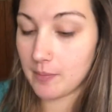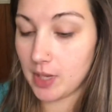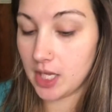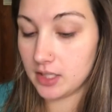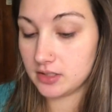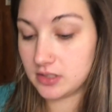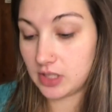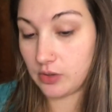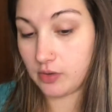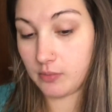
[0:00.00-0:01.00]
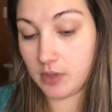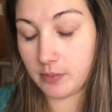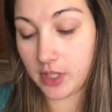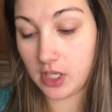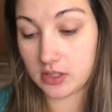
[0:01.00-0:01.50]
But, so I'm going to
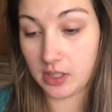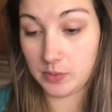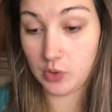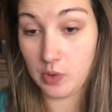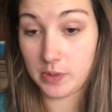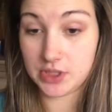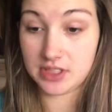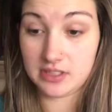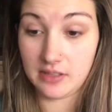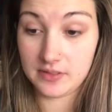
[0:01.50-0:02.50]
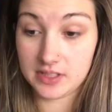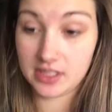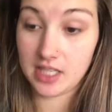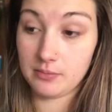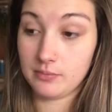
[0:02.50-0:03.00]
be hooked up to a whole bunch of stuff this
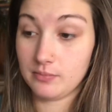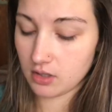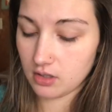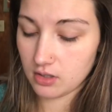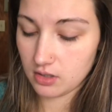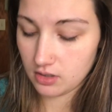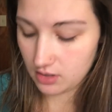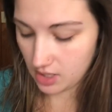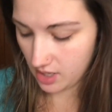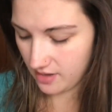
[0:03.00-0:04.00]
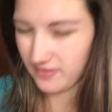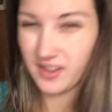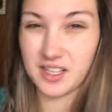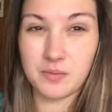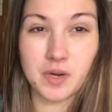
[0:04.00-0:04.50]
time. I
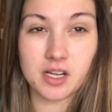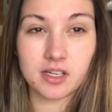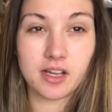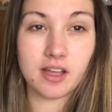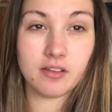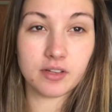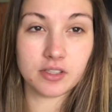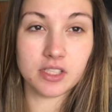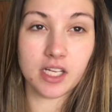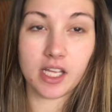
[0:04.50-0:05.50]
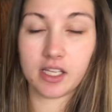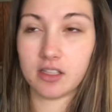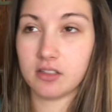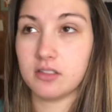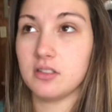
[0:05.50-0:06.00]
feel like I'm not going to have her
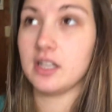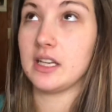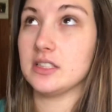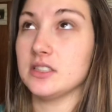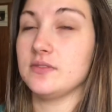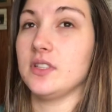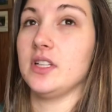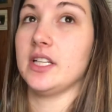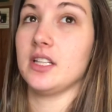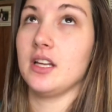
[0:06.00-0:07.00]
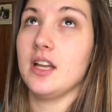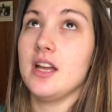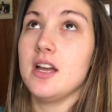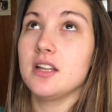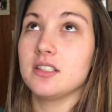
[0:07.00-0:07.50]
today. Like, I just feel like
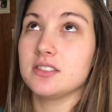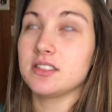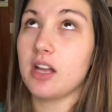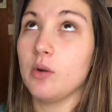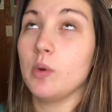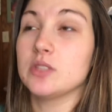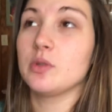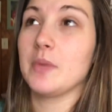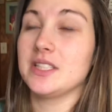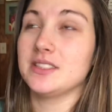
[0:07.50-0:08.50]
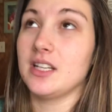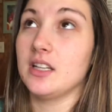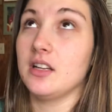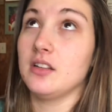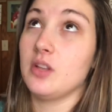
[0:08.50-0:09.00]
this is how it was with my
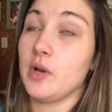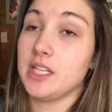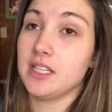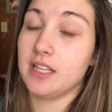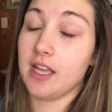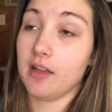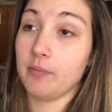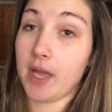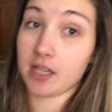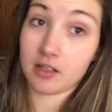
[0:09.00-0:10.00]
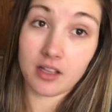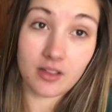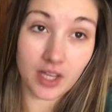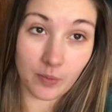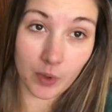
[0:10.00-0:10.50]
son, though I didn't have back
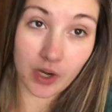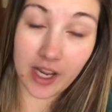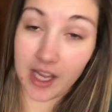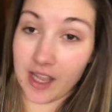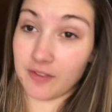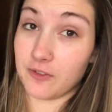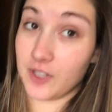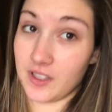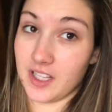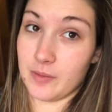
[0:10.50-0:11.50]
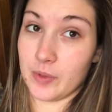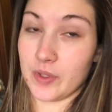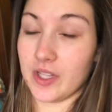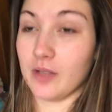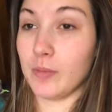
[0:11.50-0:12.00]
labor. I had front labor
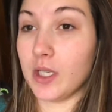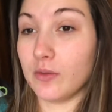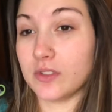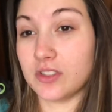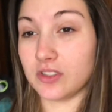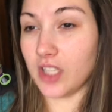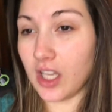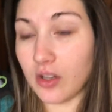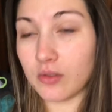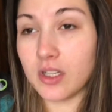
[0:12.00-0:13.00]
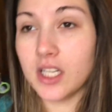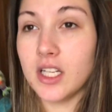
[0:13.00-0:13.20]
with him, and it was slow,